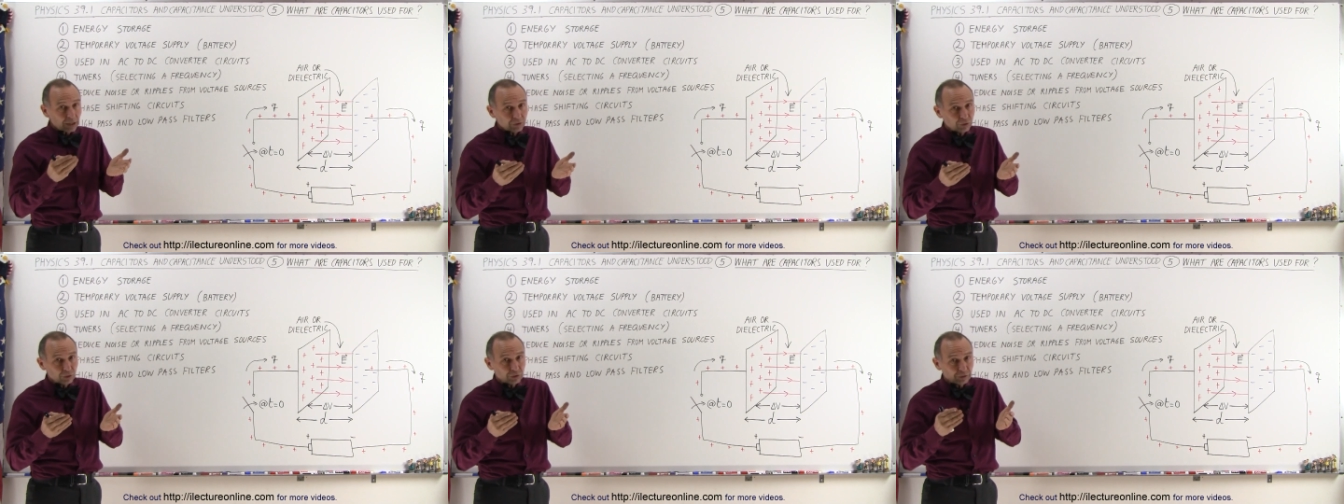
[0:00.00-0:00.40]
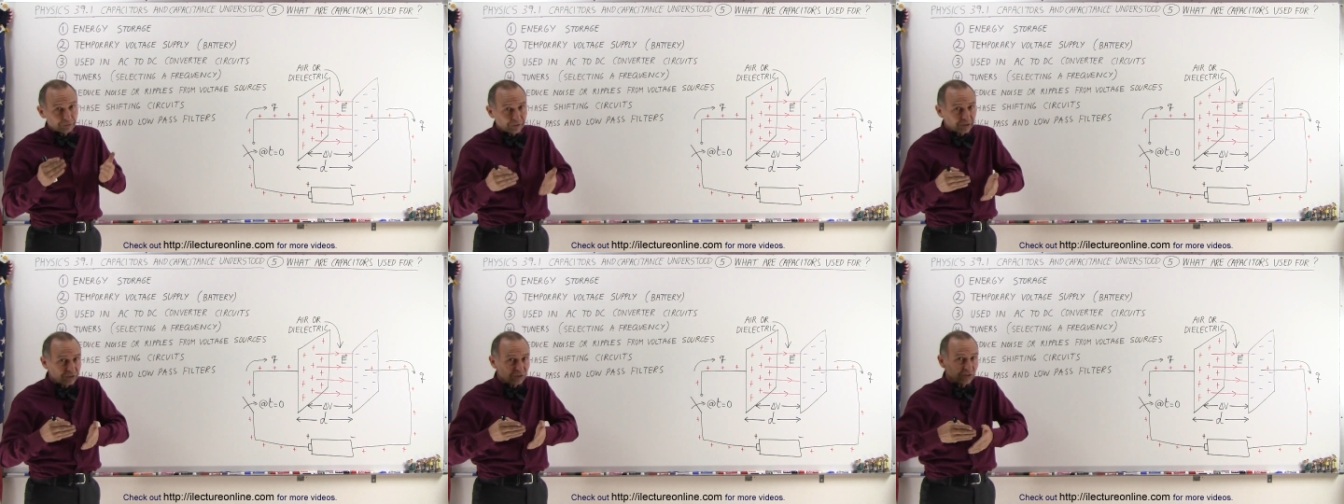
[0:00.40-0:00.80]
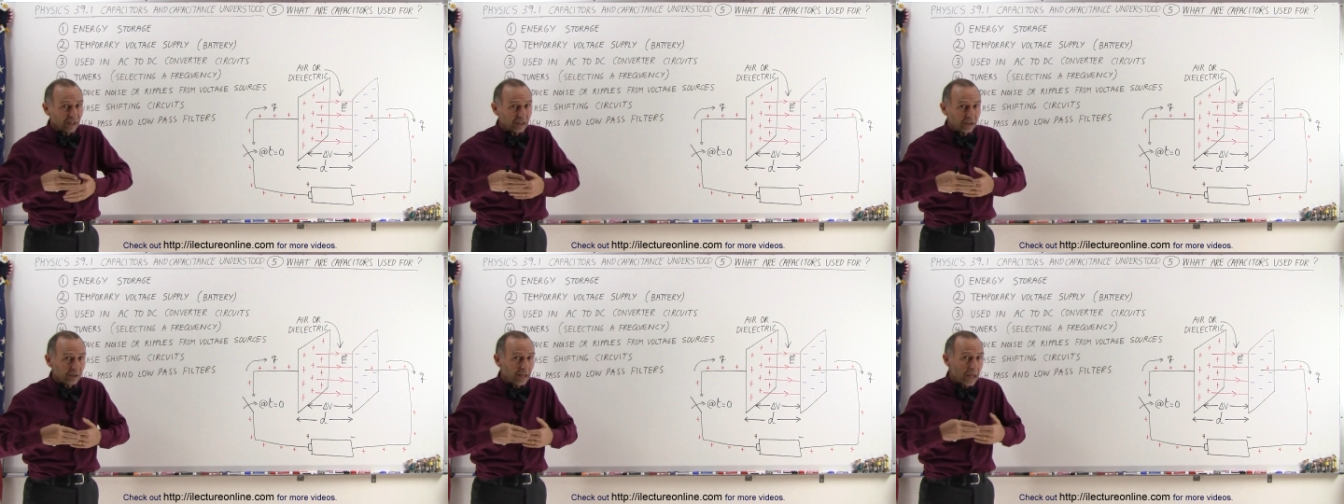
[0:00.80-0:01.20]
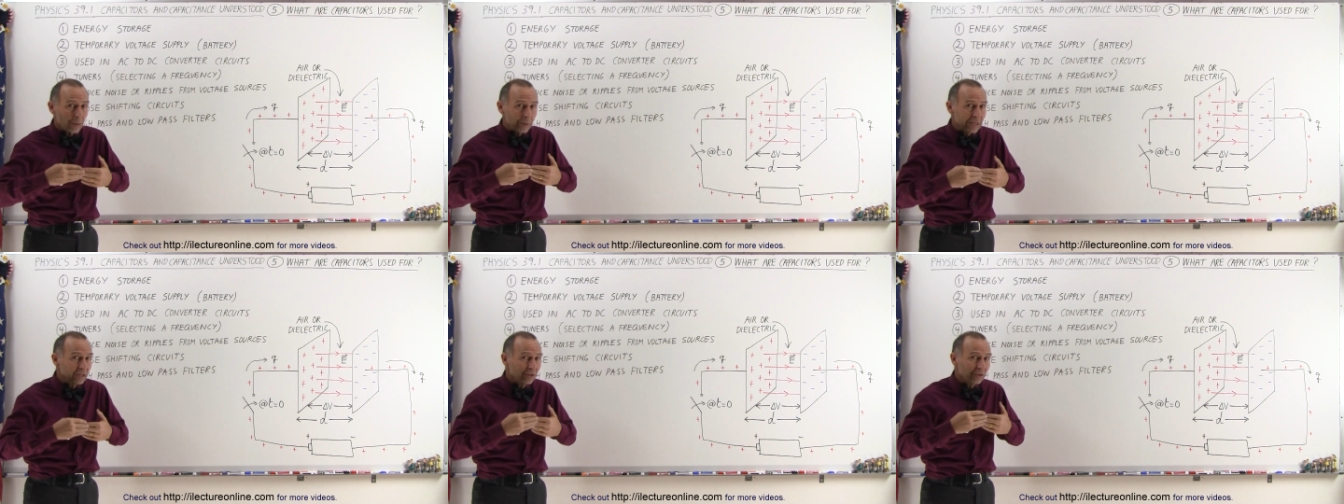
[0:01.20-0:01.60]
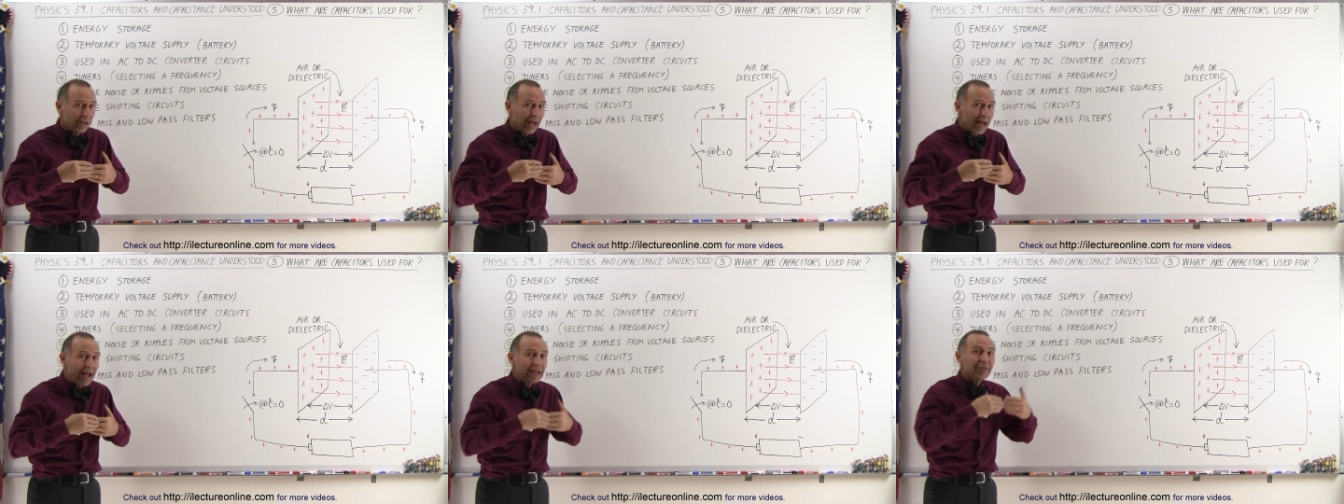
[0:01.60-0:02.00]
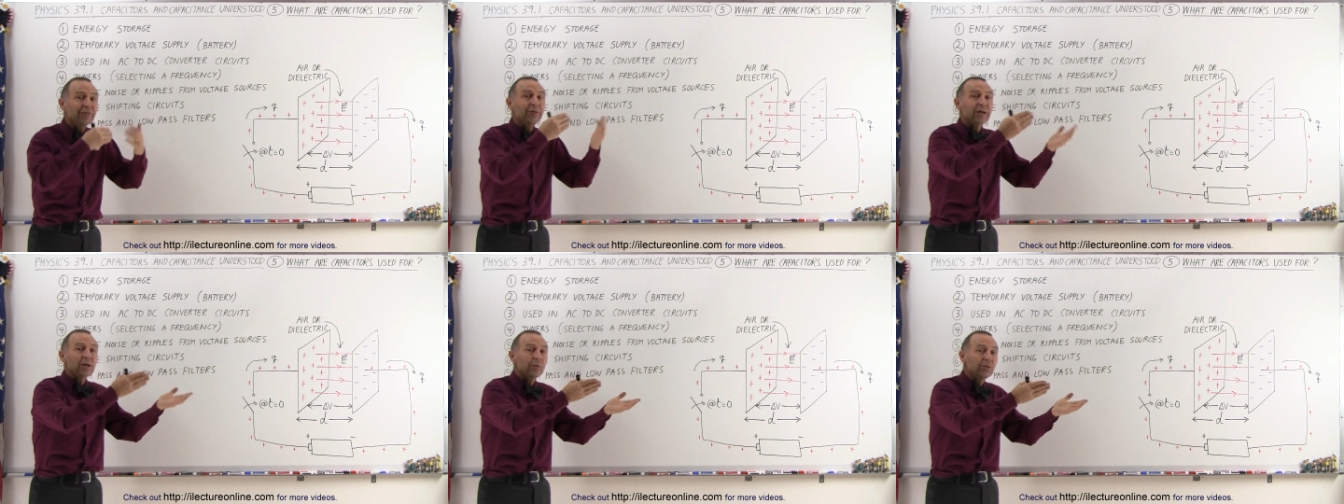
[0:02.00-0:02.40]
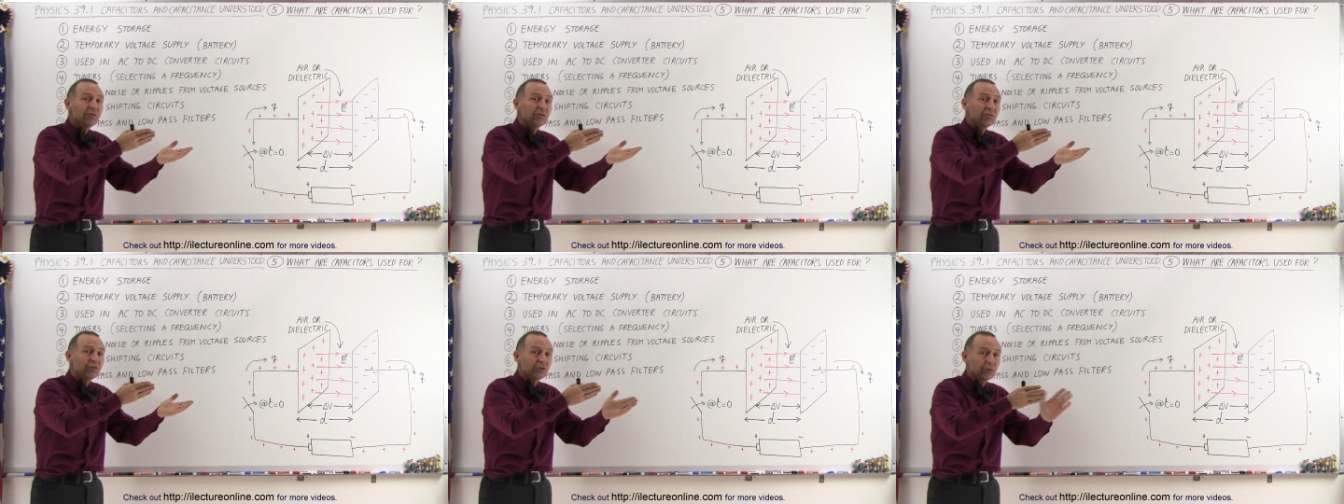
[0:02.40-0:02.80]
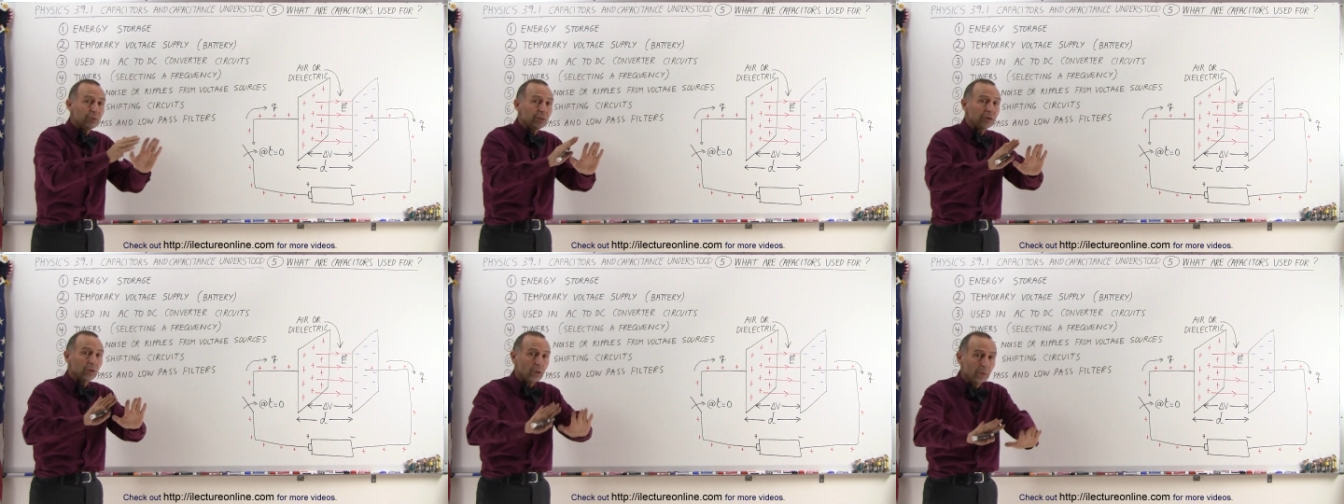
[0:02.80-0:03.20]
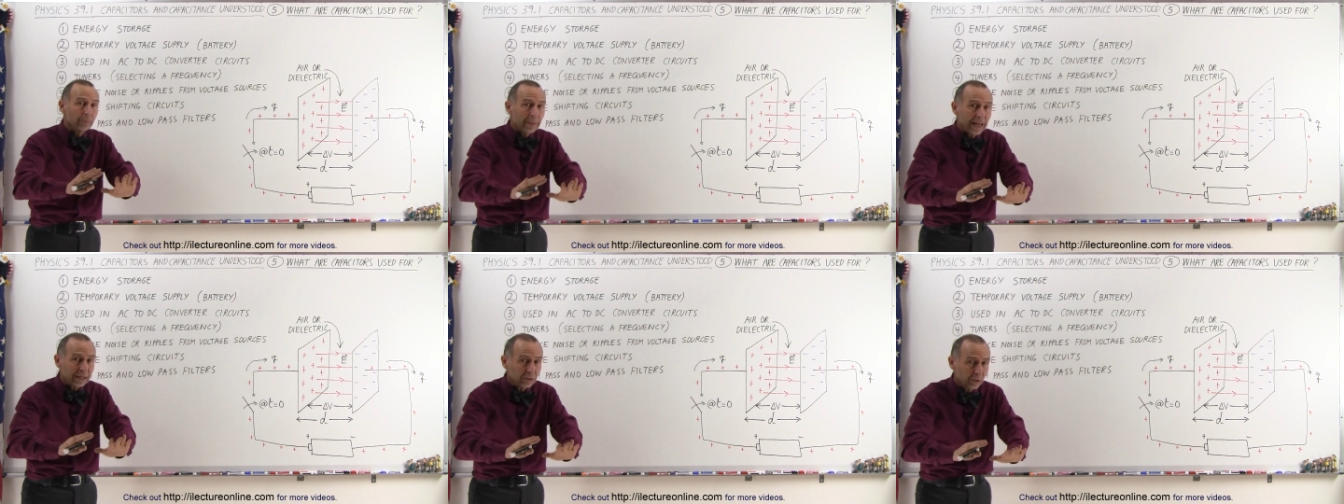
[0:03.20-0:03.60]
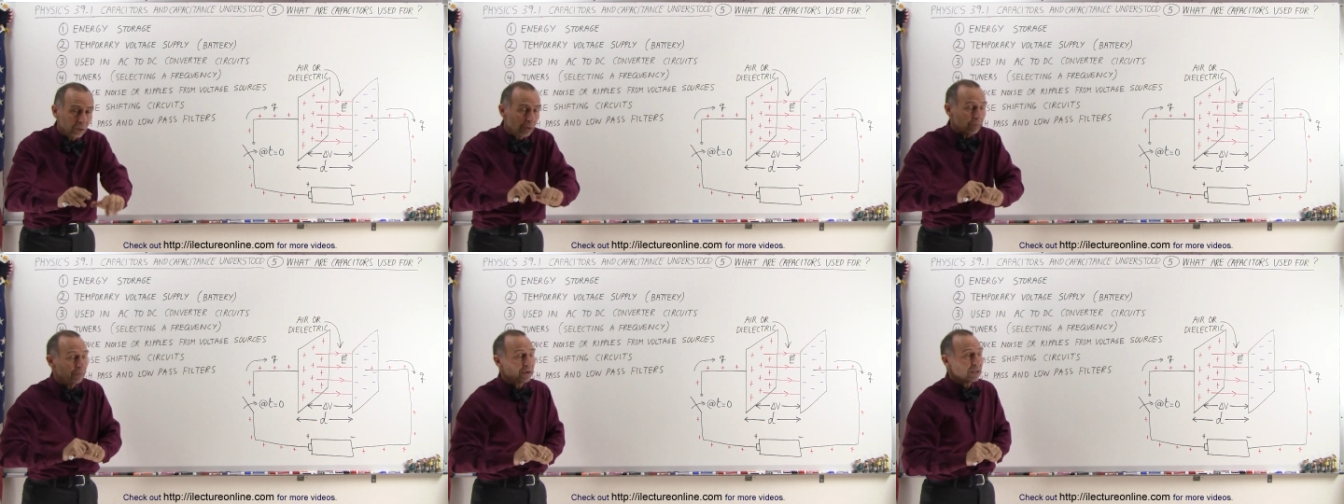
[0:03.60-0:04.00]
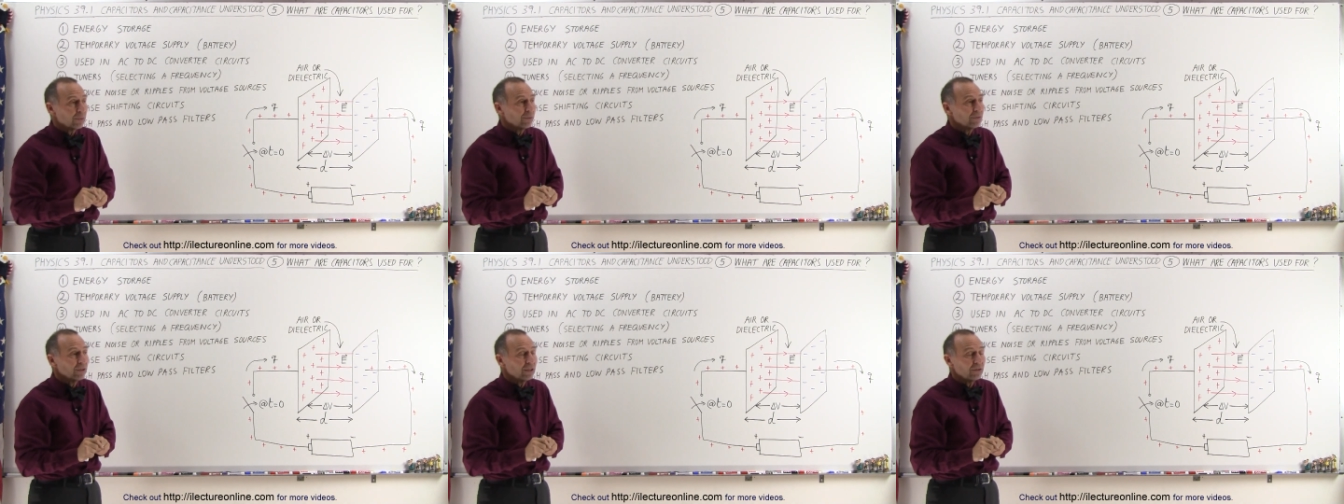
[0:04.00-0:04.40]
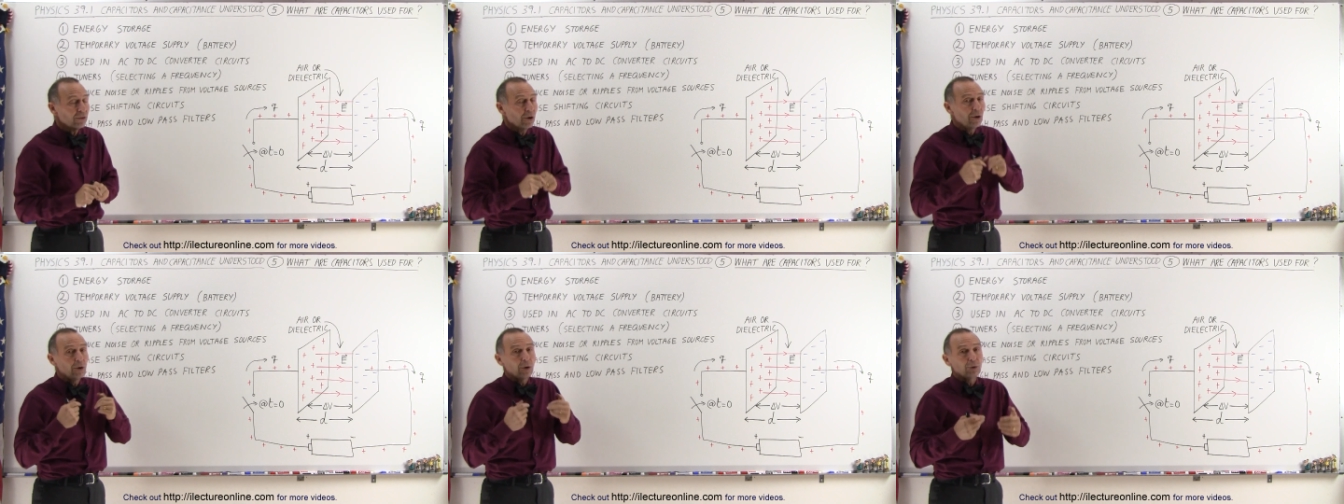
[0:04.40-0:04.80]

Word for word: Those are filters that allow either the high frequencies through and hold back the low frequencies,